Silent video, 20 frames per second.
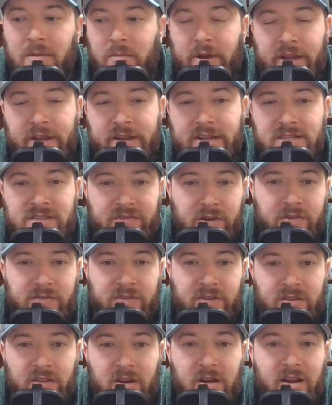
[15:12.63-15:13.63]
but it is food
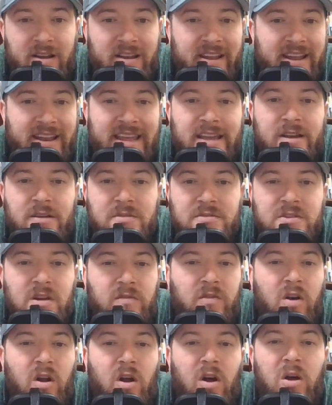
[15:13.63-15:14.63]
for thought, and he goes
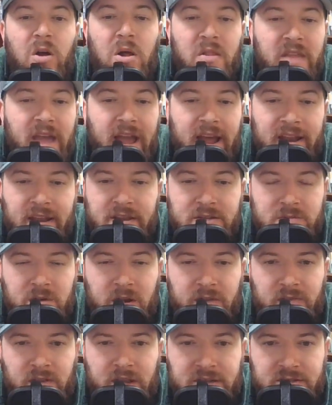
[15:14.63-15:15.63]
over all that in his
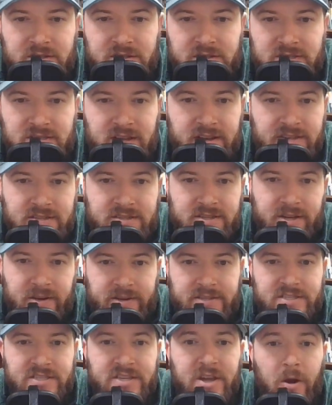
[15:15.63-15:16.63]
Revelation study
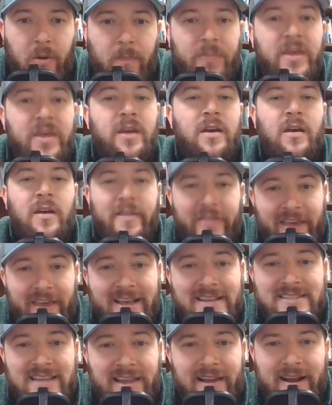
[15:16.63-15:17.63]
series. So,
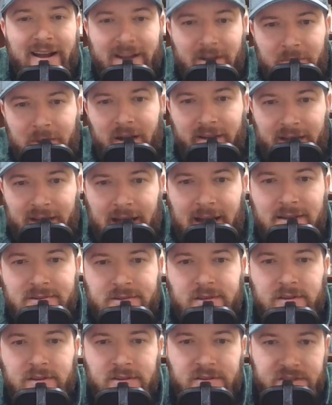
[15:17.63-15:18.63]
things I like about
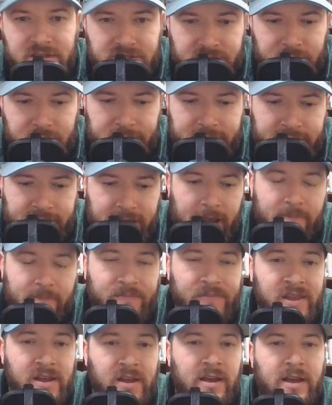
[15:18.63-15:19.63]
Kayser, just to recap,
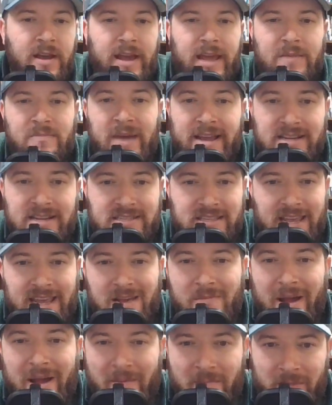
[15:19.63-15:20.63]
he made us
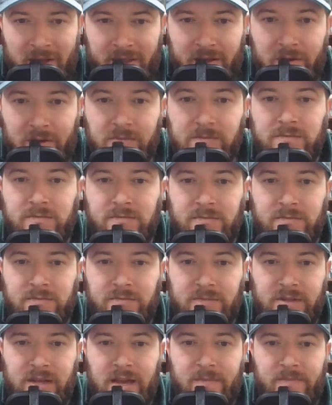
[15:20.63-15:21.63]
think about Melo.
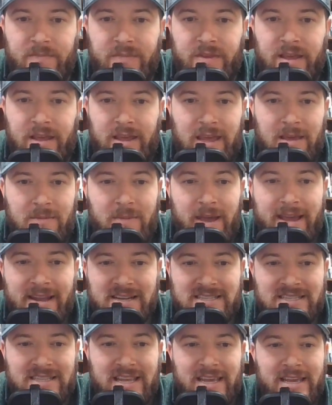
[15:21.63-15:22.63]
Okay, he made
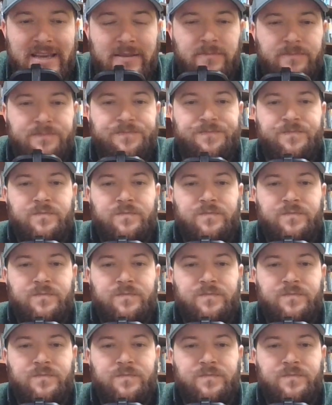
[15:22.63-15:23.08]
us think